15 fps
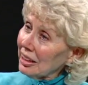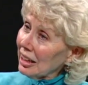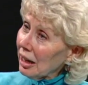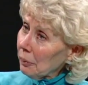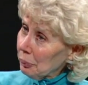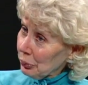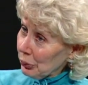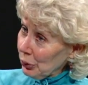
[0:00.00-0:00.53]

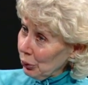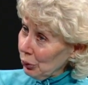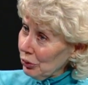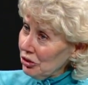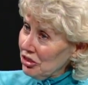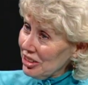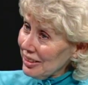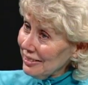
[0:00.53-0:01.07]

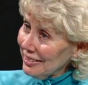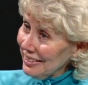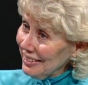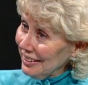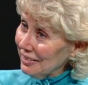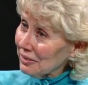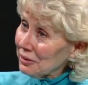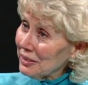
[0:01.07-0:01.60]
approach, mm -hmm. isn't
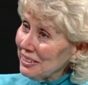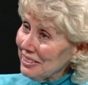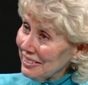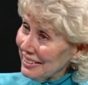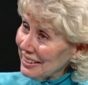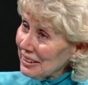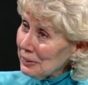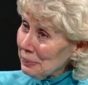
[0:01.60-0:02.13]
it, when you
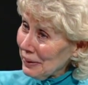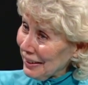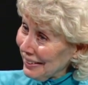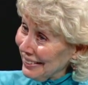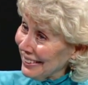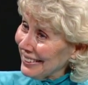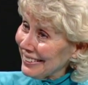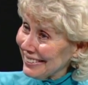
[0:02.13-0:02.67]
think
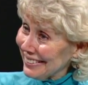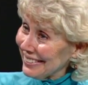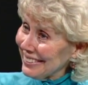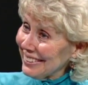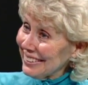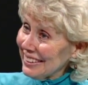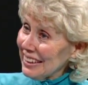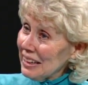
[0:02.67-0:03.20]
about it?
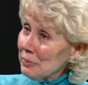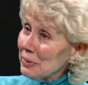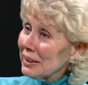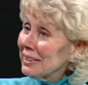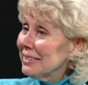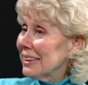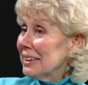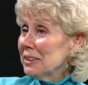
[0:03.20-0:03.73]
Mm -hmm.
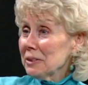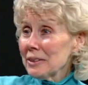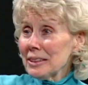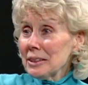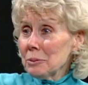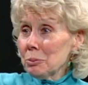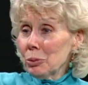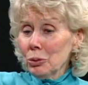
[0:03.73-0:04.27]
Because I don't
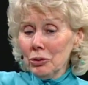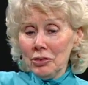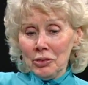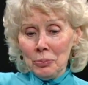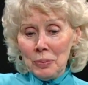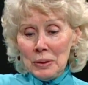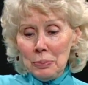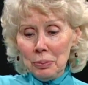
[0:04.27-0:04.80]
think
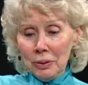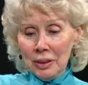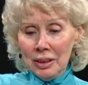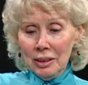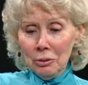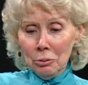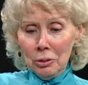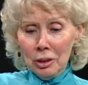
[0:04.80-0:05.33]
most people
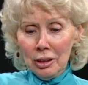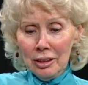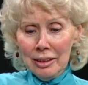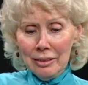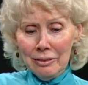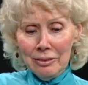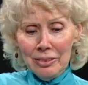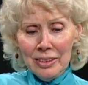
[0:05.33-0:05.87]
in the world
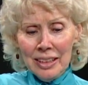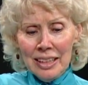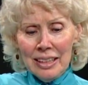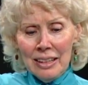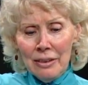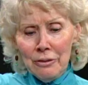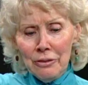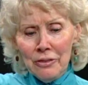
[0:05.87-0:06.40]
of
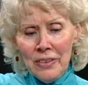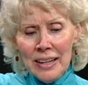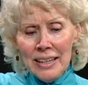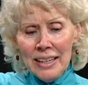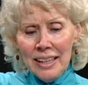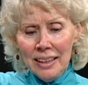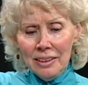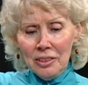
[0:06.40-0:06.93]

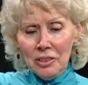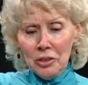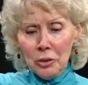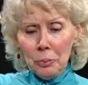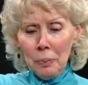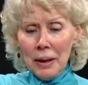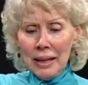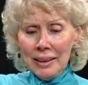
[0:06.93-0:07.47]
finance or
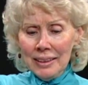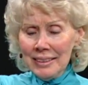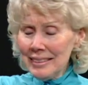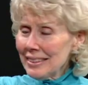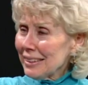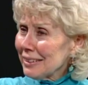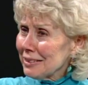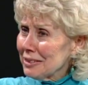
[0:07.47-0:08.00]

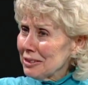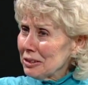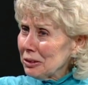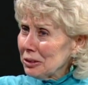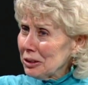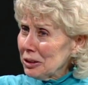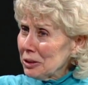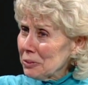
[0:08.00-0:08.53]
politics
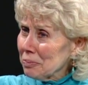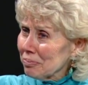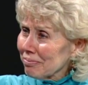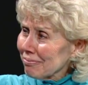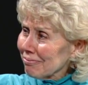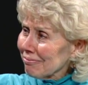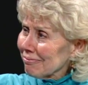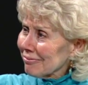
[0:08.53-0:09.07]
or
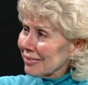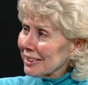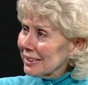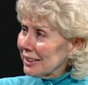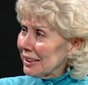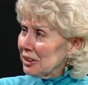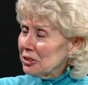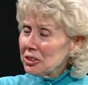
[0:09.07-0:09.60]

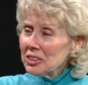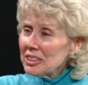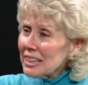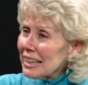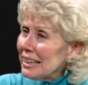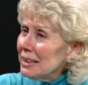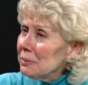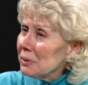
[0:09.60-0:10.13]

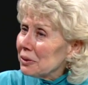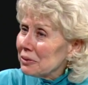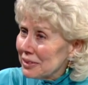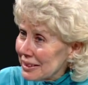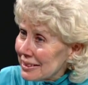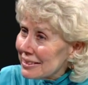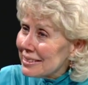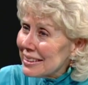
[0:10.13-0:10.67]
entertainment
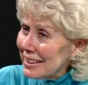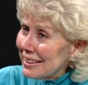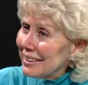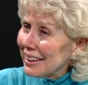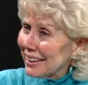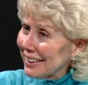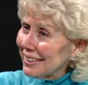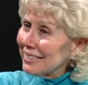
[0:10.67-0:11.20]
would say
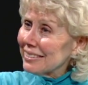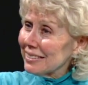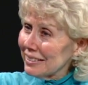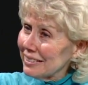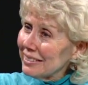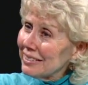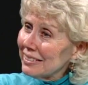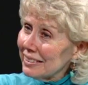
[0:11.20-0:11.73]
mm-hmm. that.
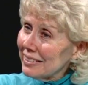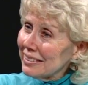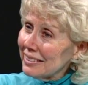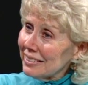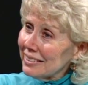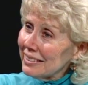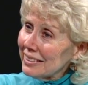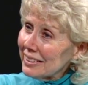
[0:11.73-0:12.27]

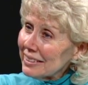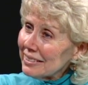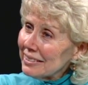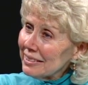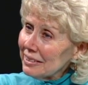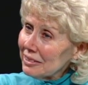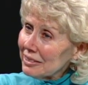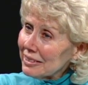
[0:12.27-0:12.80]

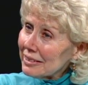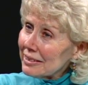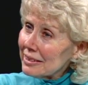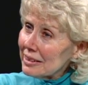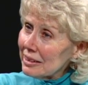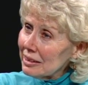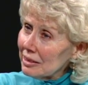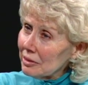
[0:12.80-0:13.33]
That's
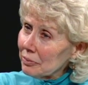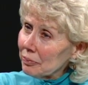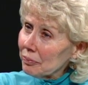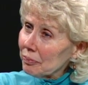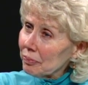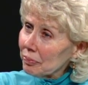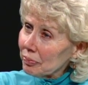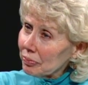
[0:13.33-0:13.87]
interesting.
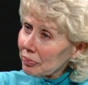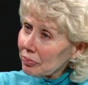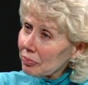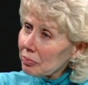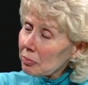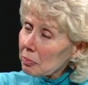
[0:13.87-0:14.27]
Yes, there's always